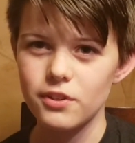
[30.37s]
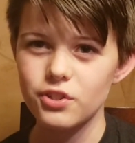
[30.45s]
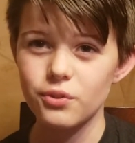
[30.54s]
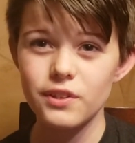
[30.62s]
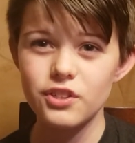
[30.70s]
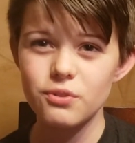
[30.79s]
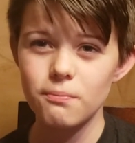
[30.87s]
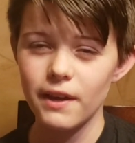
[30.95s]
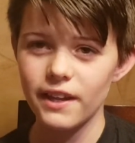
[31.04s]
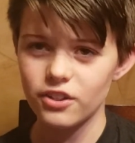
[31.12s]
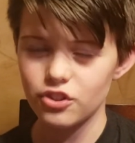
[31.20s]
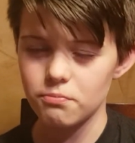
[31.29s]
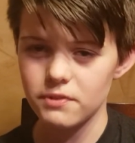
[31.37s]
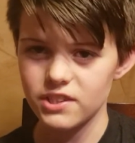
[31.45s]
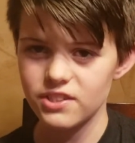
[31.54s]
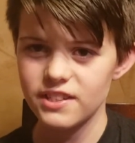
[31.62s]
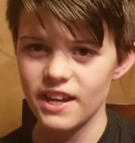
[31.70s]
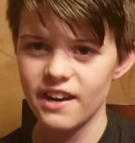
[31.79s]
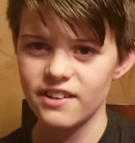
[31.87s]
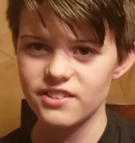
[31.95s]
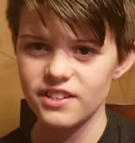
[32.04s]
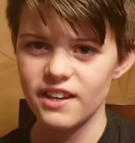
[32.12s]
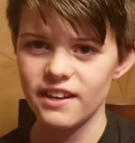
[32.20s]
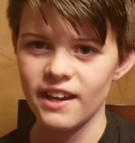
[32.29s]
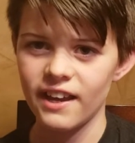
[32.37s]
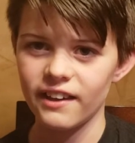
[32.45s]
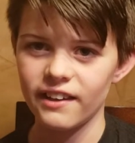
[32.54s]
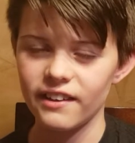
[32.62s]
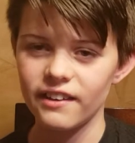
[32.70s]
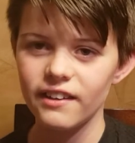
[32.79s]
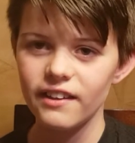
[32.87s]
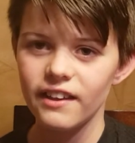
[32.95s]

to reach management status at NACA,